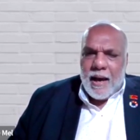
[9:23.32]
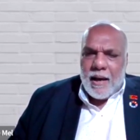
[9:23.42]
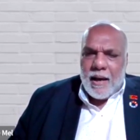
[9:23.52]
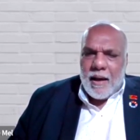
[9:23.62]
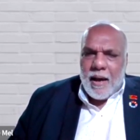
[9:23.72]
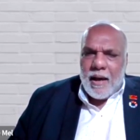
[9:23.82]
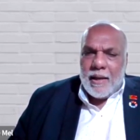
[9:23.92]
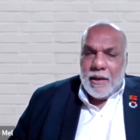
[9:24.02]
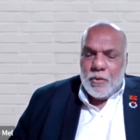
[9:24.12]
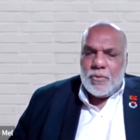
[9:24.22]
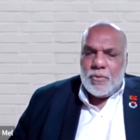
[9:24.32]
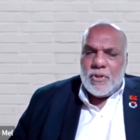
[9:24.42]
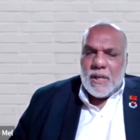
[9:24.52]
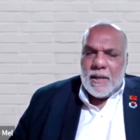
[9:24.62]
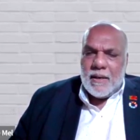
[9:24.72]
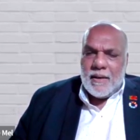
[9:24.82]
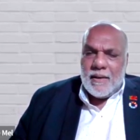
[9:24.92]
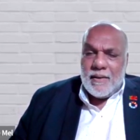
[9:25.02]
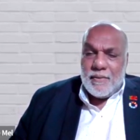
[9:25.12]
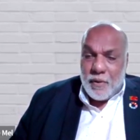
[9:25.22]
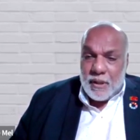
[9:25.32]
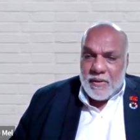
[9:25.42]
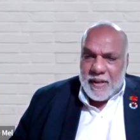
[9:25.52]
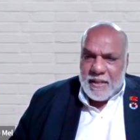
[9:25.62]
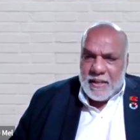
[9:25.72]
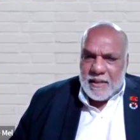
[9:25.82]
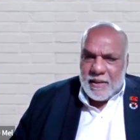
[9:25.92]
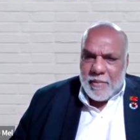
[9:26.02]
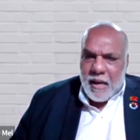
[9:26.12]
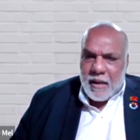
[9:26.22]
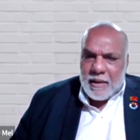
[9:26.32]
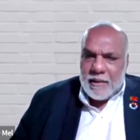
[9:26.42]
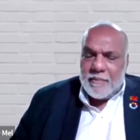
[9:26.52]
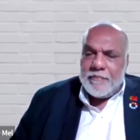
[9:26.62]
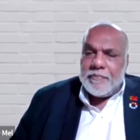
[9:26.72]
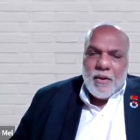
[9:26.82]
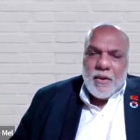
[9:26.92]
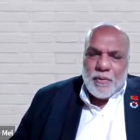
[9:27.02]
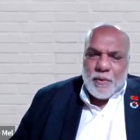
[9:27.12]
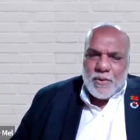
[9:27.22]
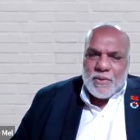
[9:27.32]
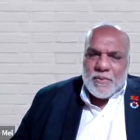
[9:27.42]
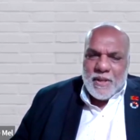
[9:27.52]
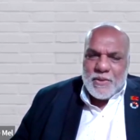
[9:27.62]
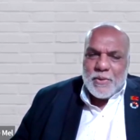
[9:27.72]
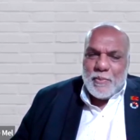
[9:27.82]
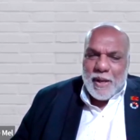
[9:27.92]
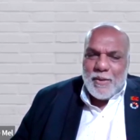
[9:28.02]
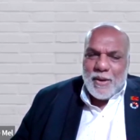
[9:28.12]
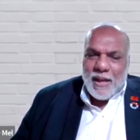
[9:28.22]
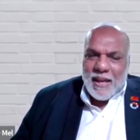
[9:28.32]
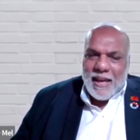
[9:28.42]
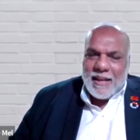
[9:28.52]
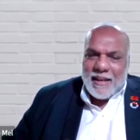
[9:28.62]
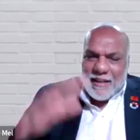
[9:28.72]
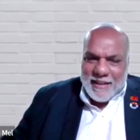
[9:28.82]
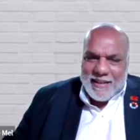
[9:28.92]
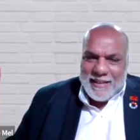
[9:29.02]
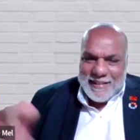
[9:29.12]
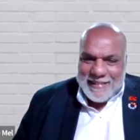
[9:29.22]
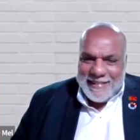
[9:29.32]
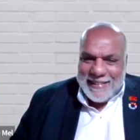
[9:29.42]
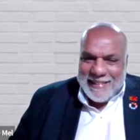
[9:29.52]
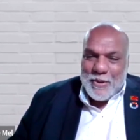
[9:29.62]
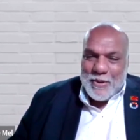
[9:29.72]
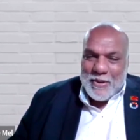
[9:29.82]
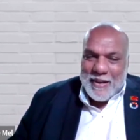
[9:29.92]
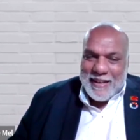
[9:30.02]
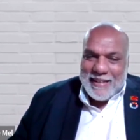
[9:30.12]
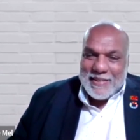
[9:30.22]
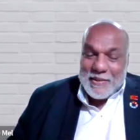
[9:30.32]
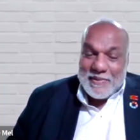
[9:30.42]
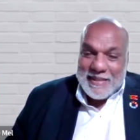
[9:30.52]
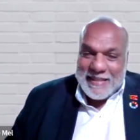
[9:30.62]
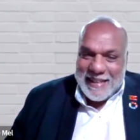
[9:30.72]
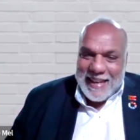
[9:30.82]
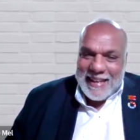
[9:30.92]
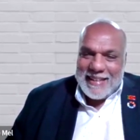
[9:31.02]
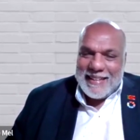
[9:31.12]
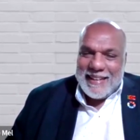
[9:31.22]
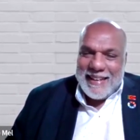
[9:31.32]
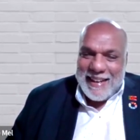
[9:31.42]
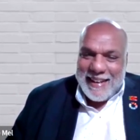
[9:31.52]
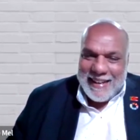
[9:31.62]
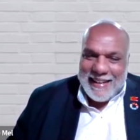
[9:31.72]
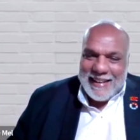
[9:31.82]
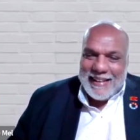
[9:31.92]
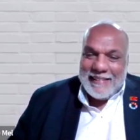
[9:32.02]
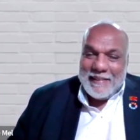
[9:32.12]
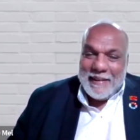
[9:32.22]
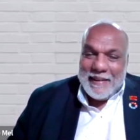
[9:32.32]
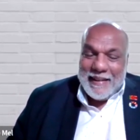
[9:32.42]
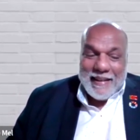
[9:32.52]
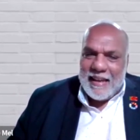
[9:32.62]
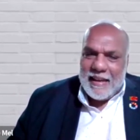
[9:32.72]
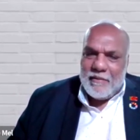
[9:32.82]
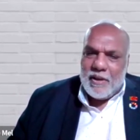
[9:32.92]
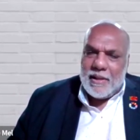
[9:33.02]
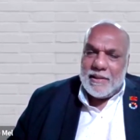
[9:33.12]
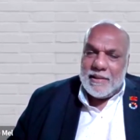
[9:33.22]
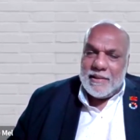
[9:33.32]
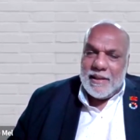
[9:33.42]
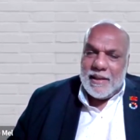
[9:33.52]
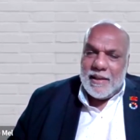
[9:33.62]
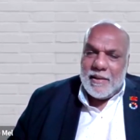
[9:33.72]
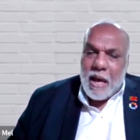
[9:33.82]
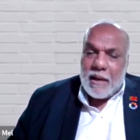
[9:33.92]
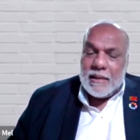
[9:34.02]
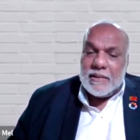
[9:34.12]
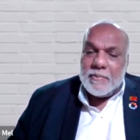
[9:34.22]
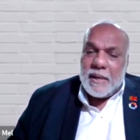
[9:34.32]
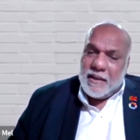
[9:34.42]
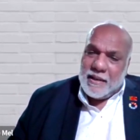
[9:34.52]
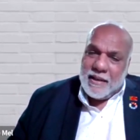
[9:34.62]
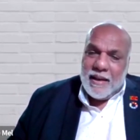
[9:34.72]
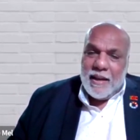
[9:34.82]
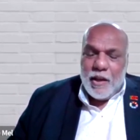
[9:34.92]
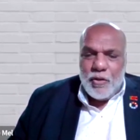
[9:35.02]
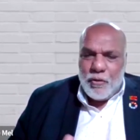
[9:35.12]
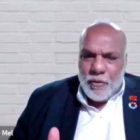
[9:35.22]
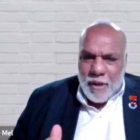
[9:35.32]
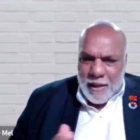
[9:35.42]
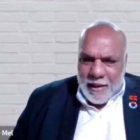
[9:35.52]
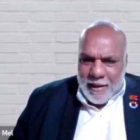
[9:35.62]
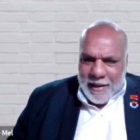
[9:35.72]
are huge for the regional market. Tea, of course, we should be looking at more sophisticated than higher level markets. But, you know,